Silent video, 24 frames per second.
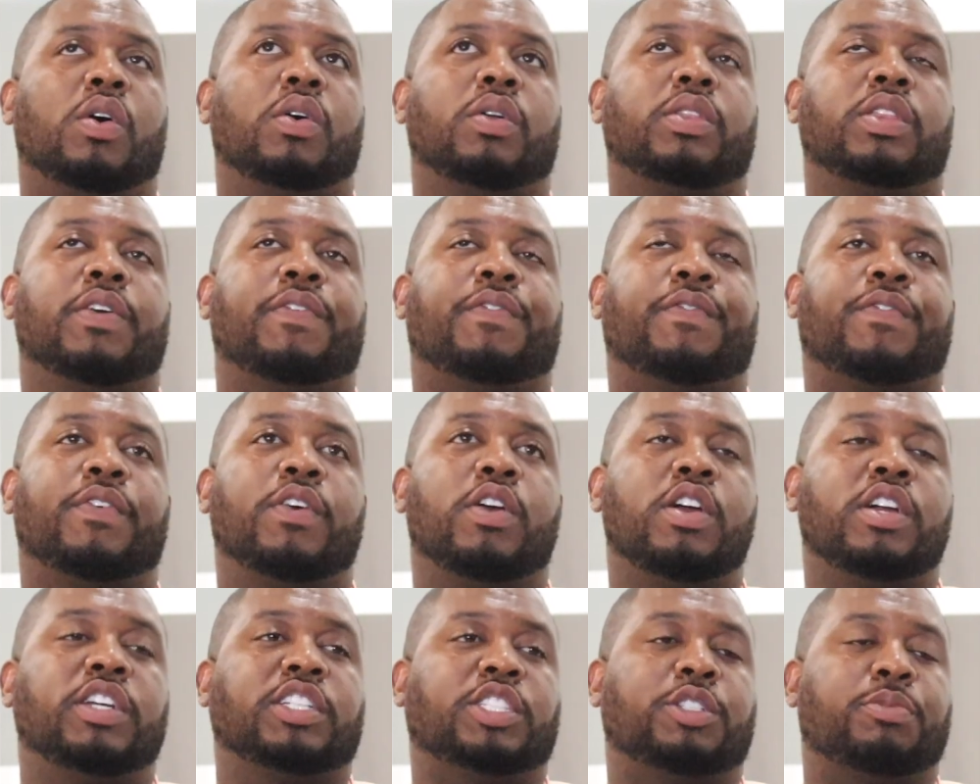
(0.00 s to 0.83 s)
So
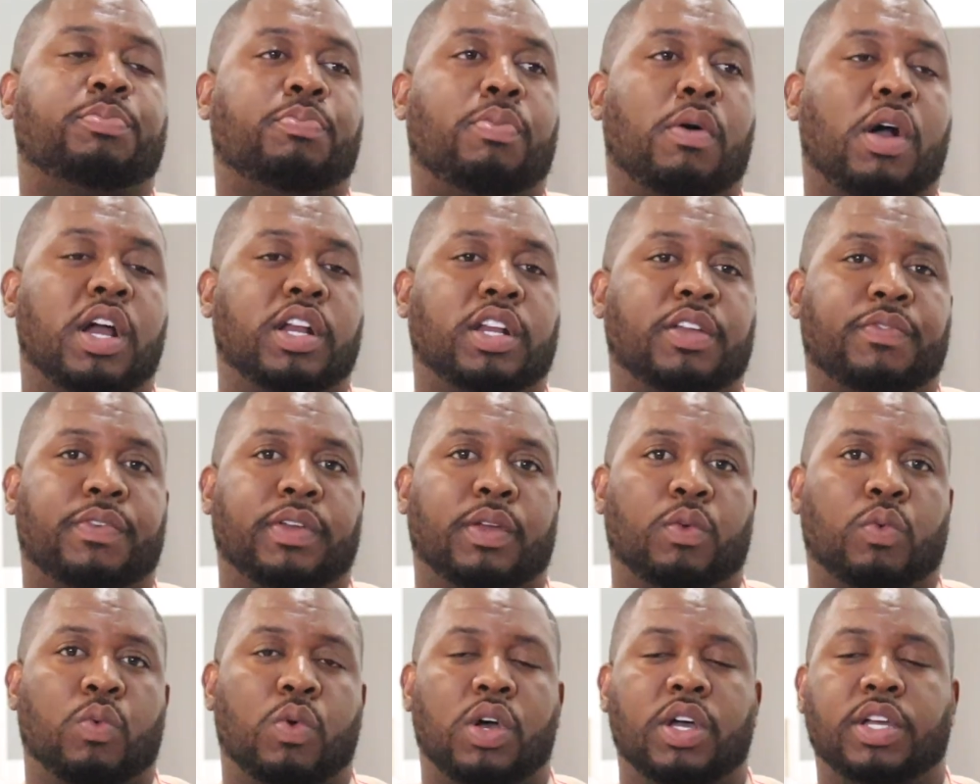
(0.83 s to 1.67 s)
the first
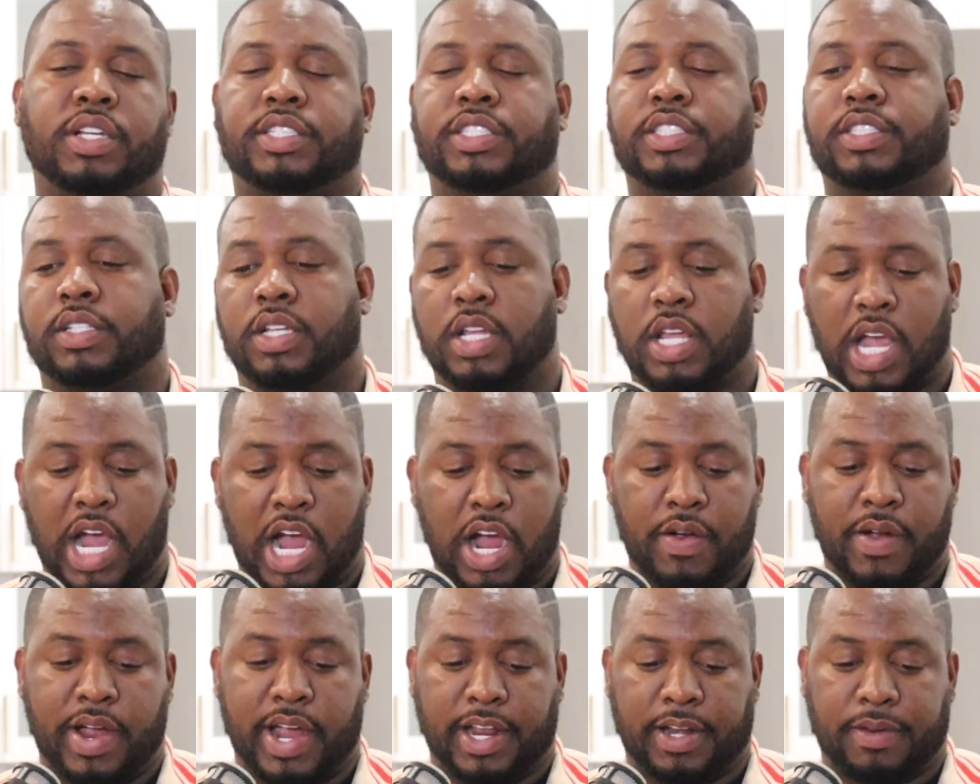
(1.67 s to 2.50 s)
part of it
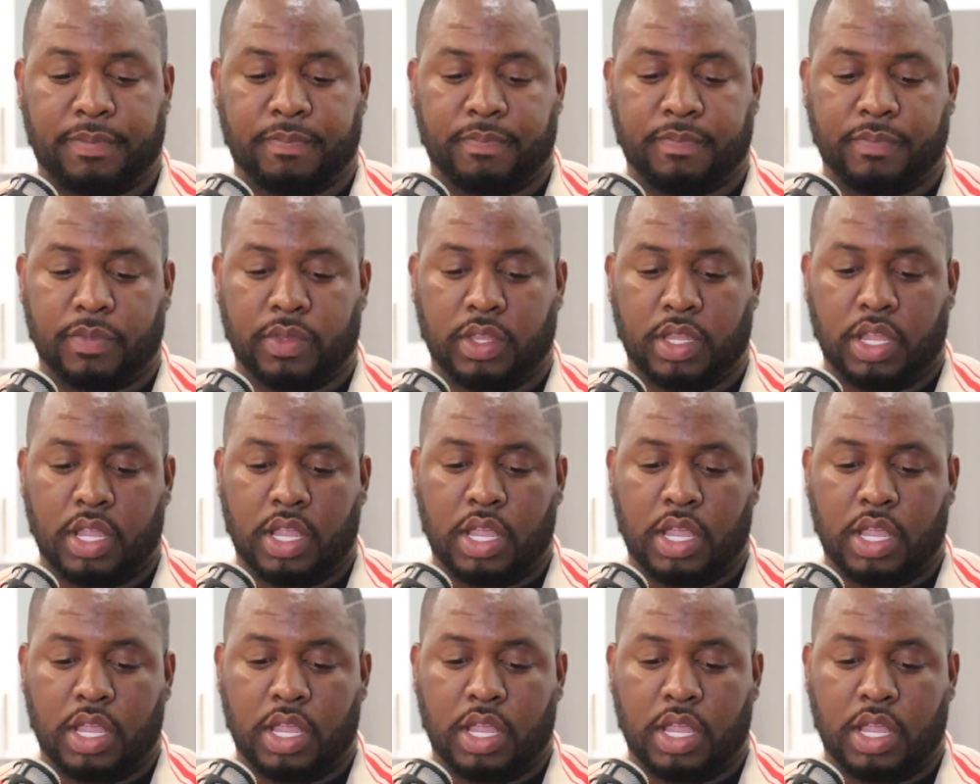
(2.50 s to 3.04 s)
was, all right,